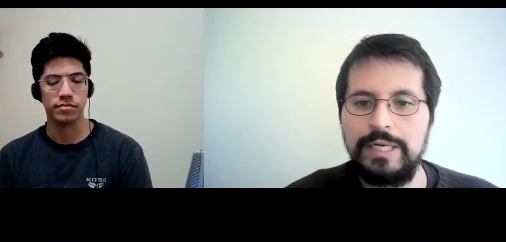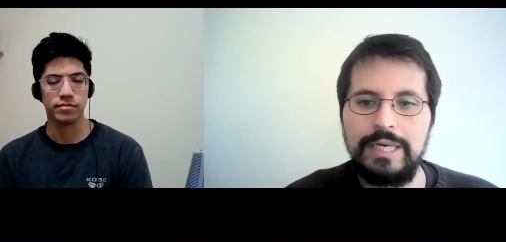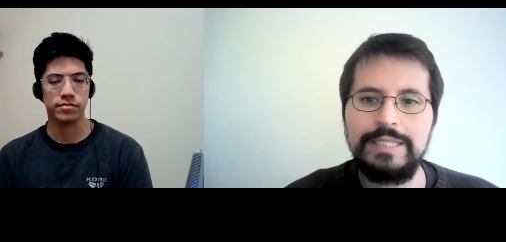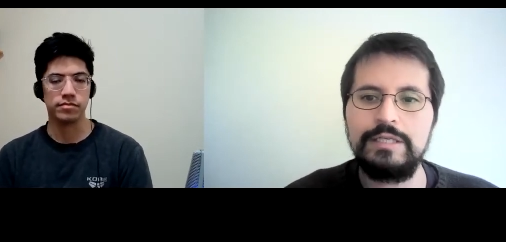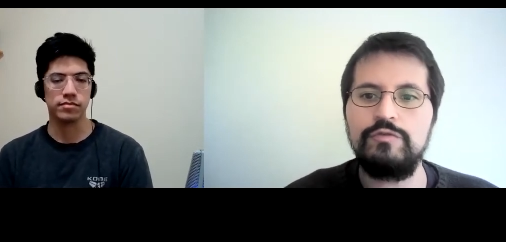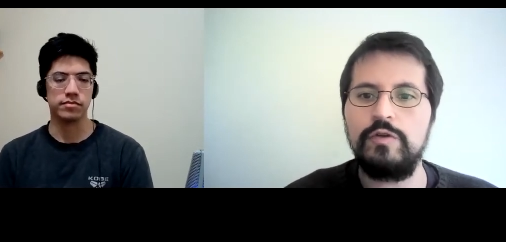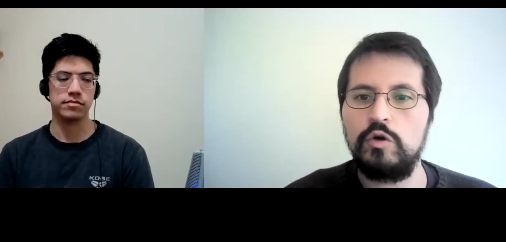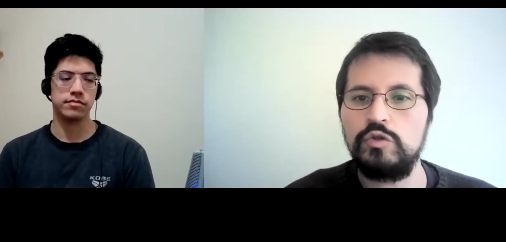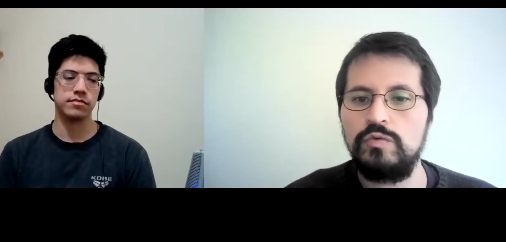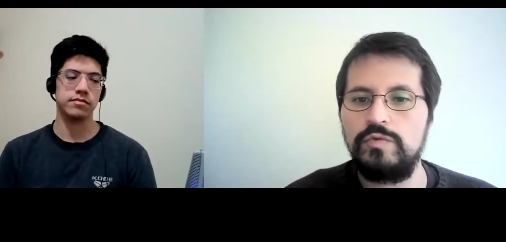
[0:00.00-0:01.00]
Speaker 1: analytic
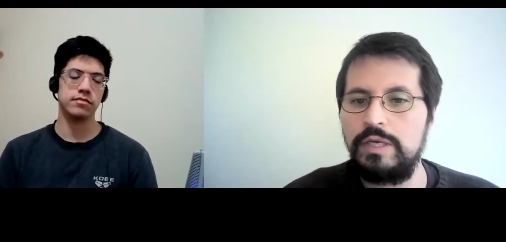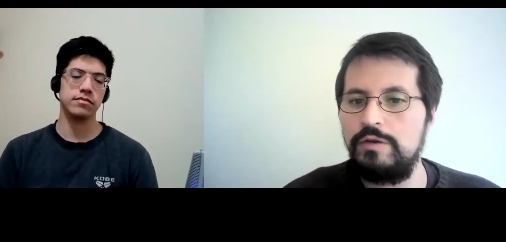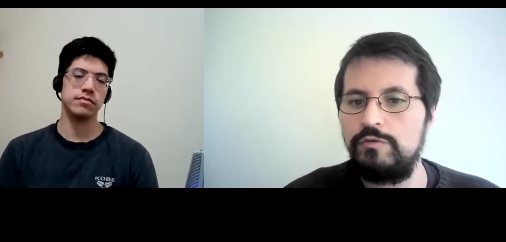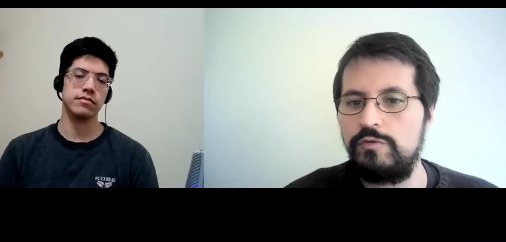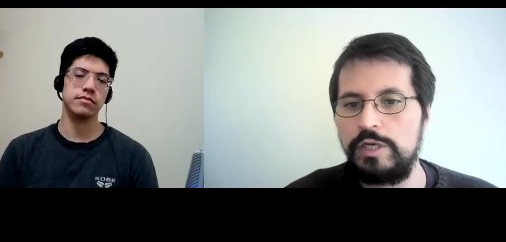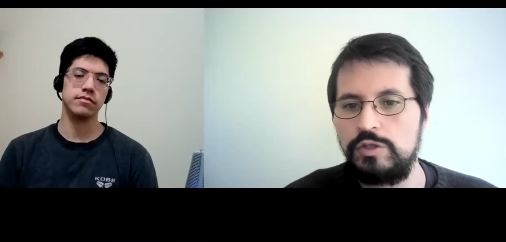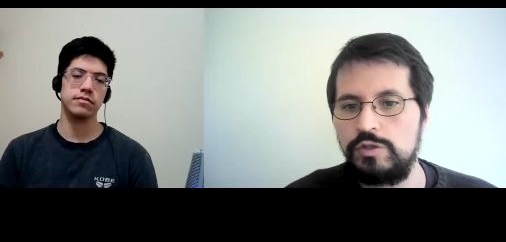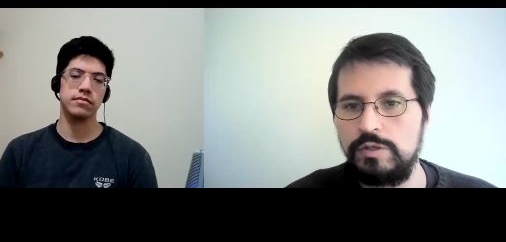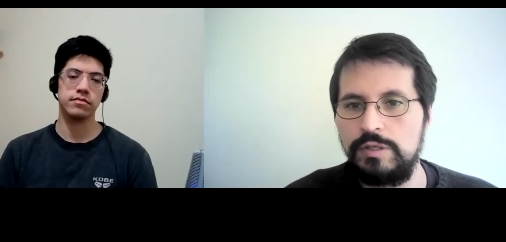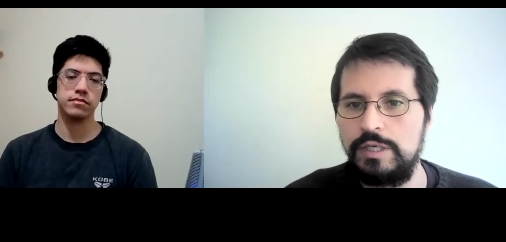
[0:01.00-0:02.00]
philosophy in
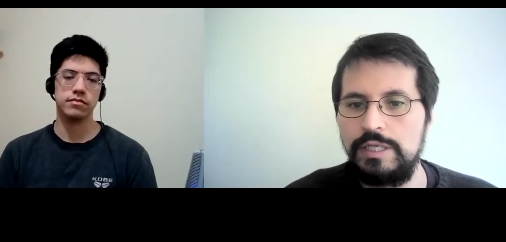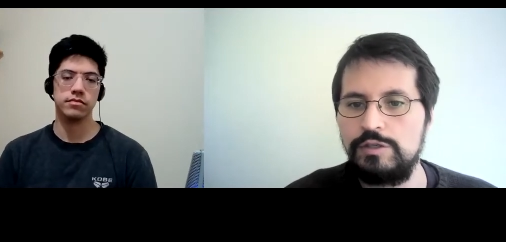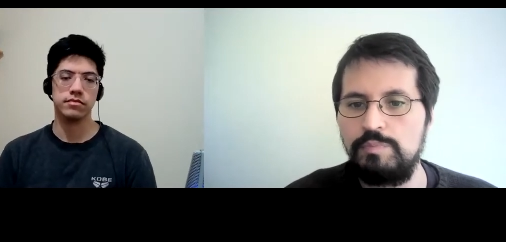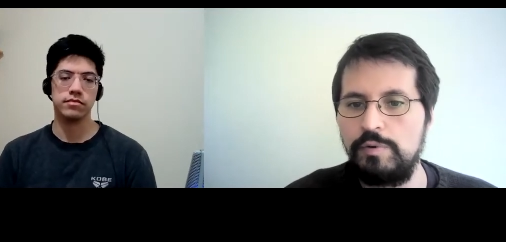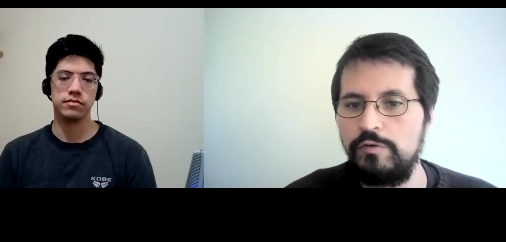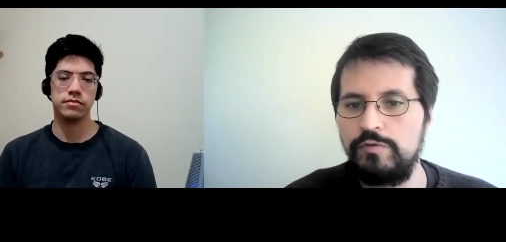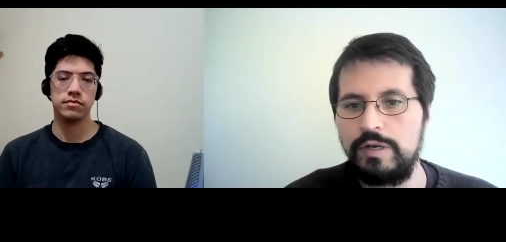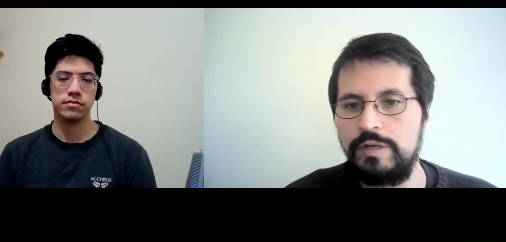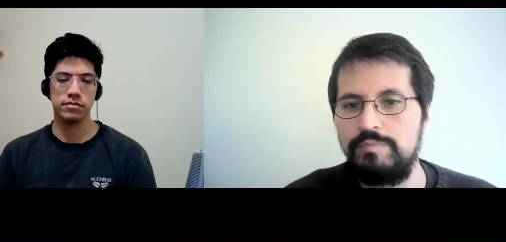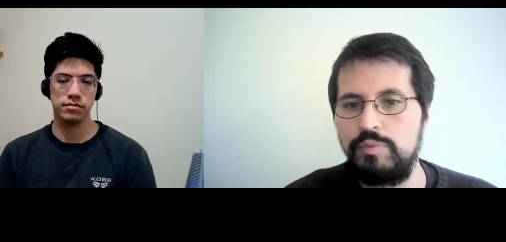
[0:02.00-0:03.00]
French. It's
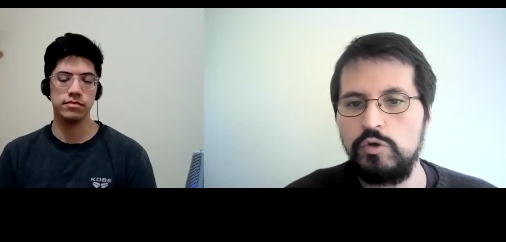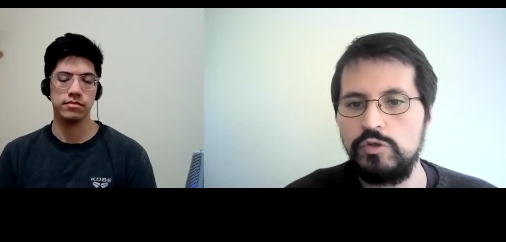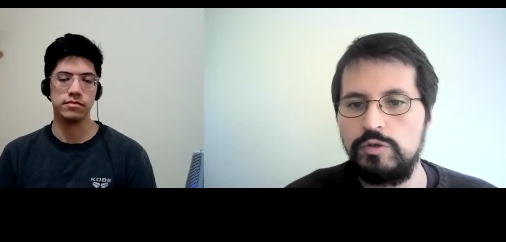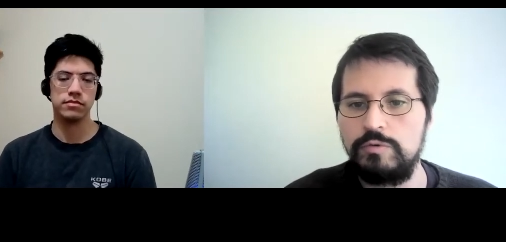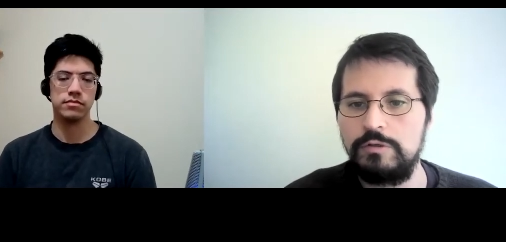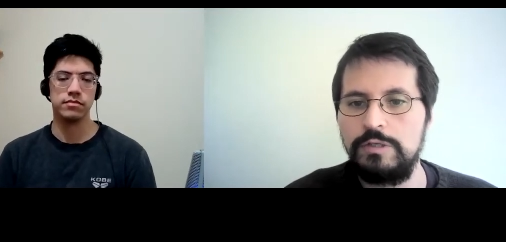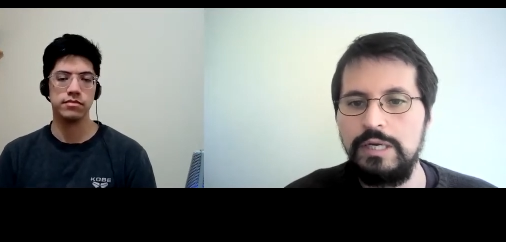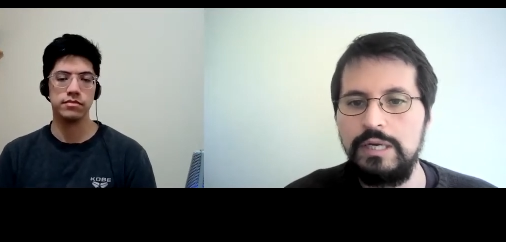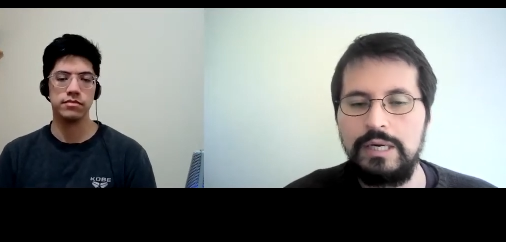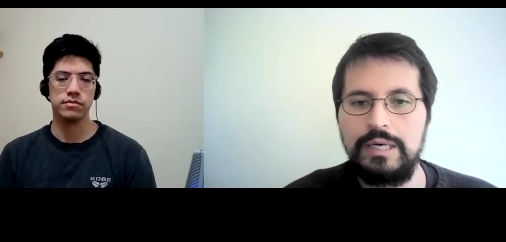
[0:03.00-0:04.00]
perfectly mm-hmm. plausible.
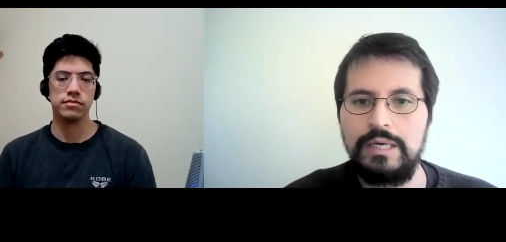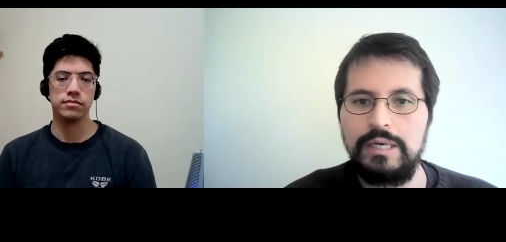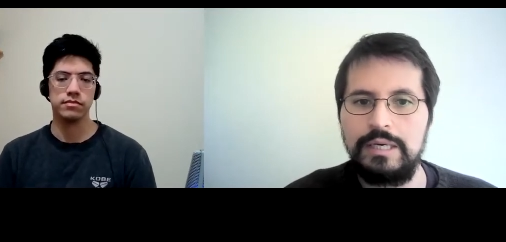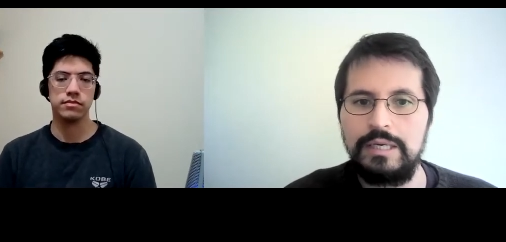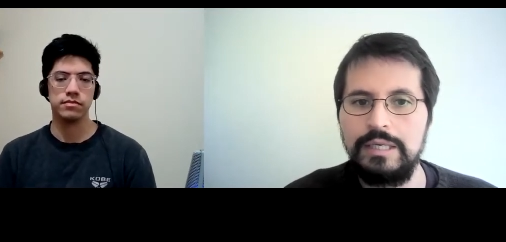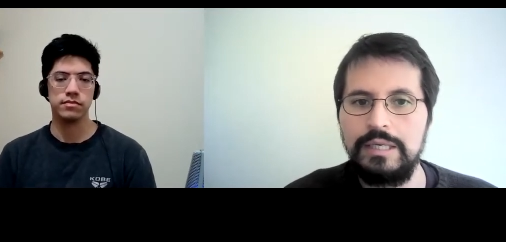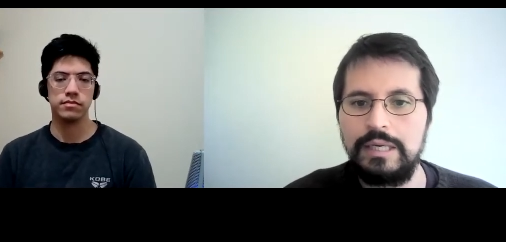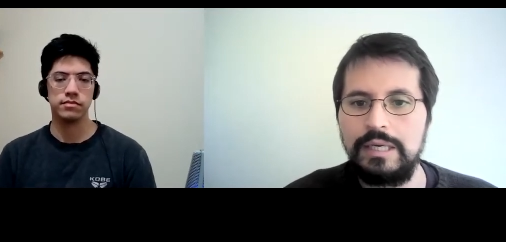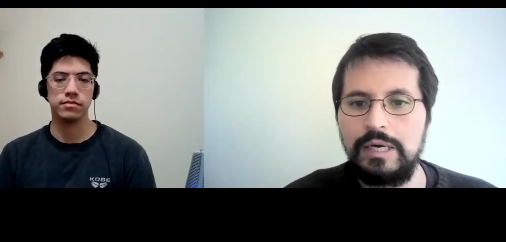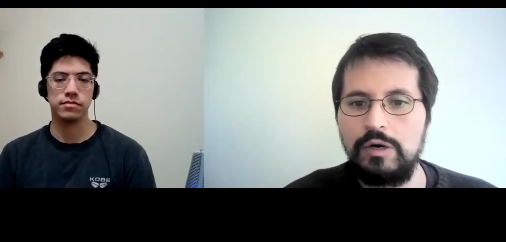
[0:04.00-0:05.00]
Uh,
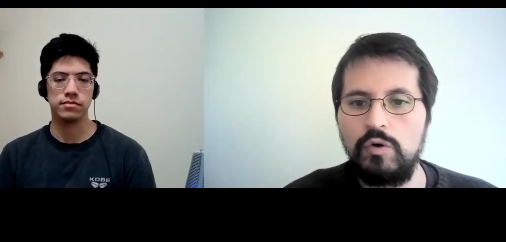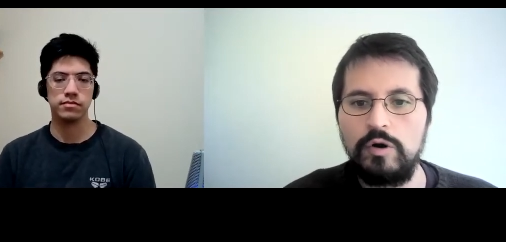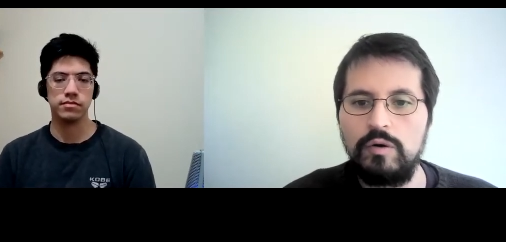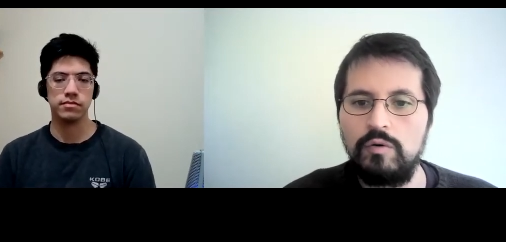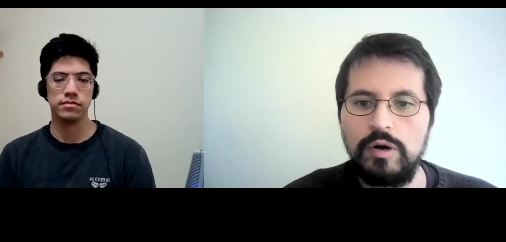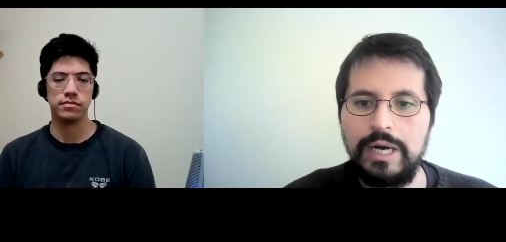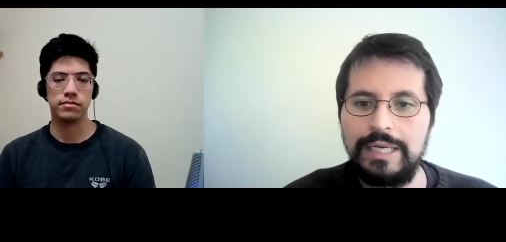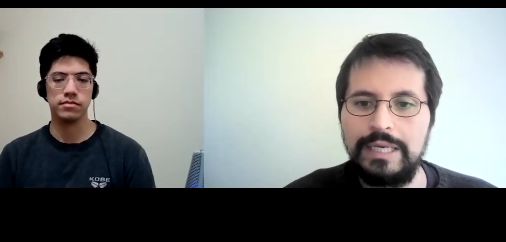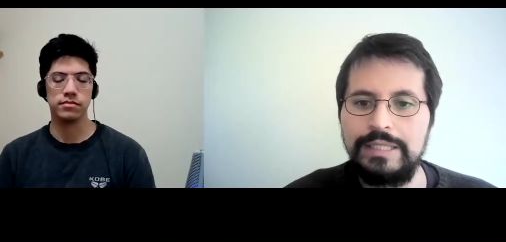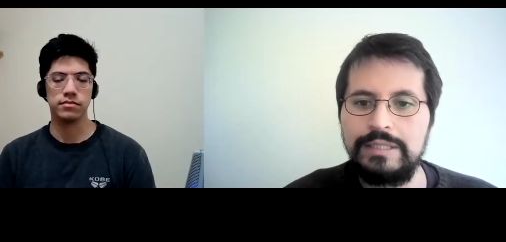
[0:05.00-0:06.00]
or, or
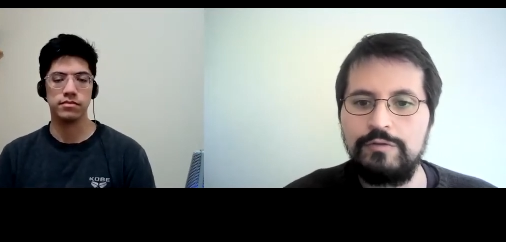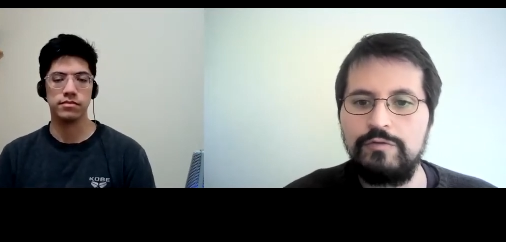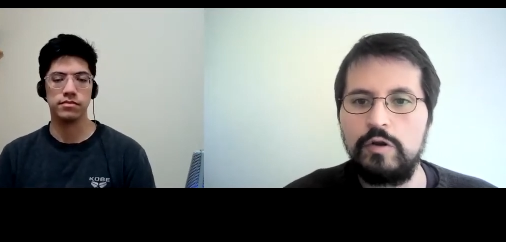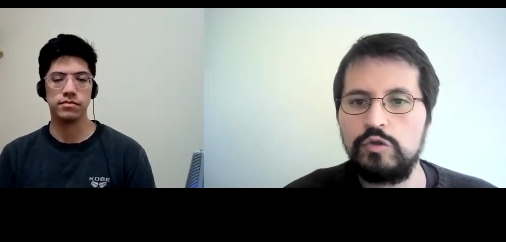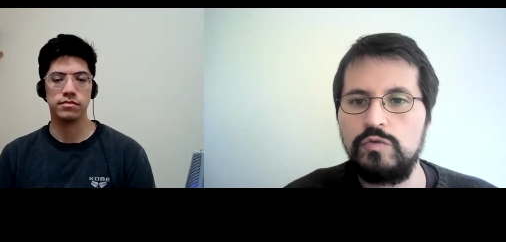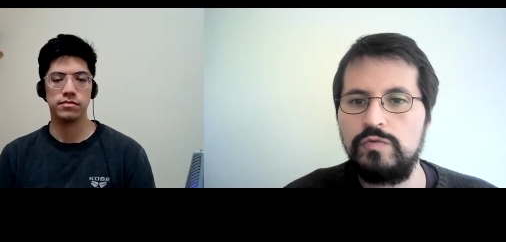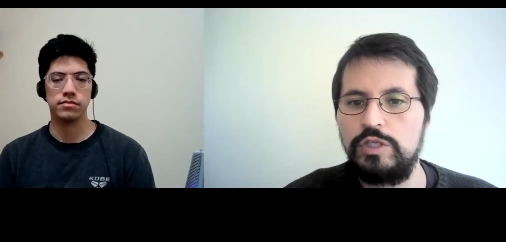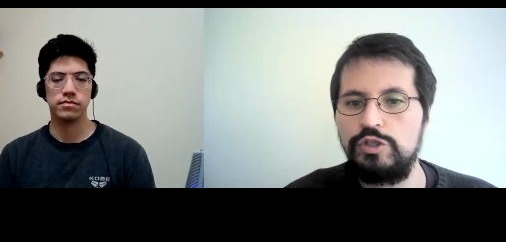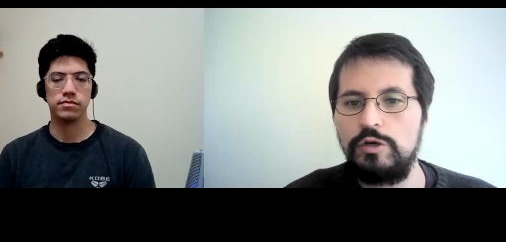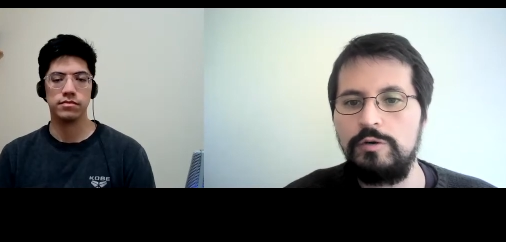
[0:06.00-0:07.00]
analytic philosophy
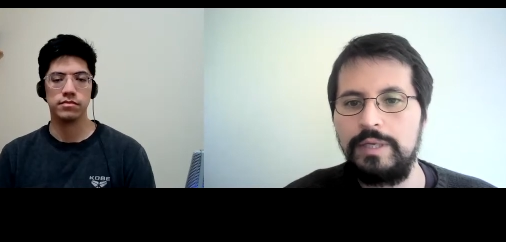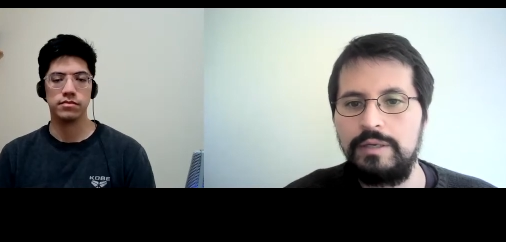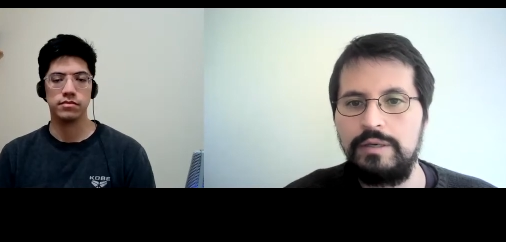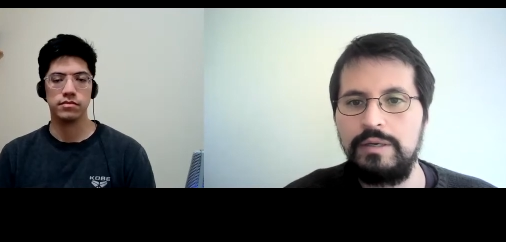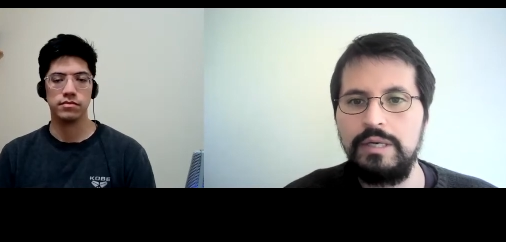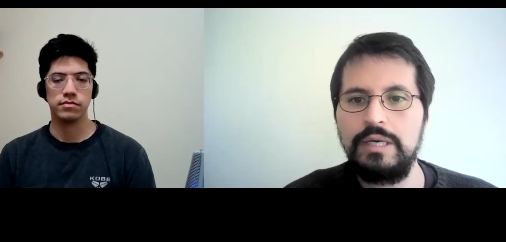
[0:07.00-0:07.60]
in German.